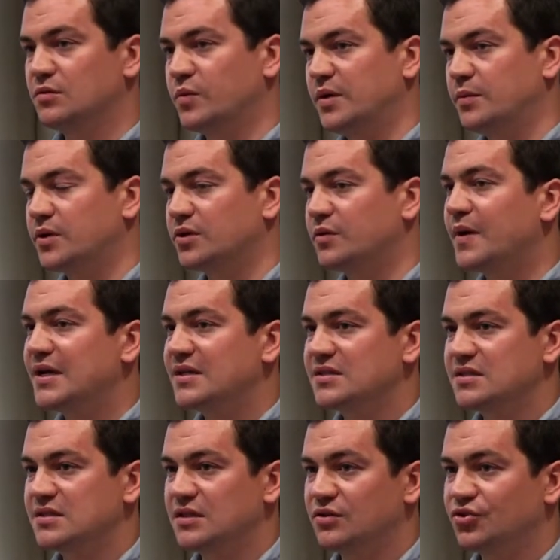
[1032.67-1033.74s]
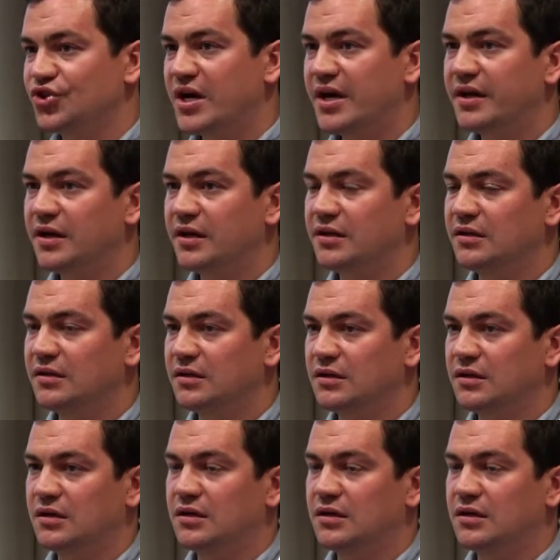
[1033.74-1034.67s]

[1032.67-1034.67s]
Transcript: We were twice in China, in